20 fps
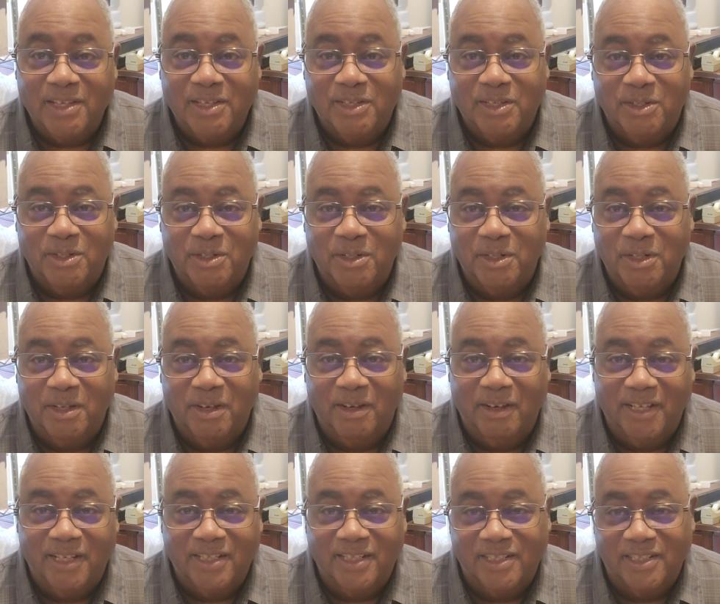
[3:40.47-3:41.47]
you're
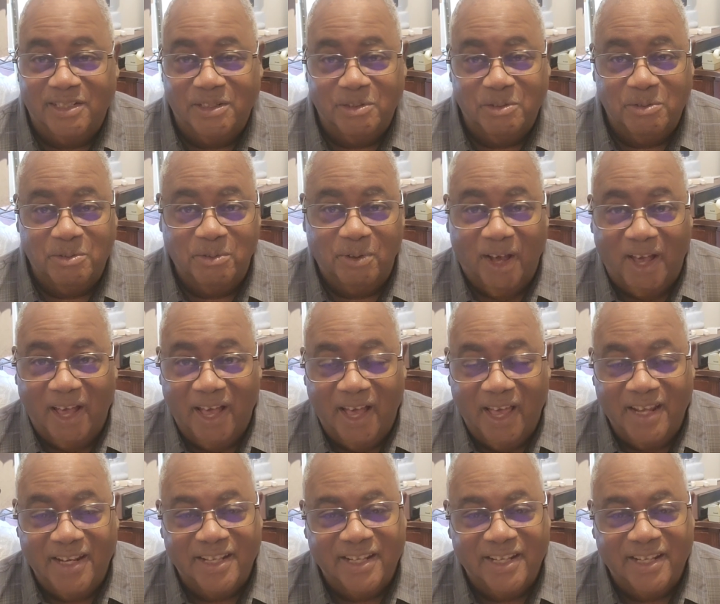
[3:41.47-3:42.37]
going to do what?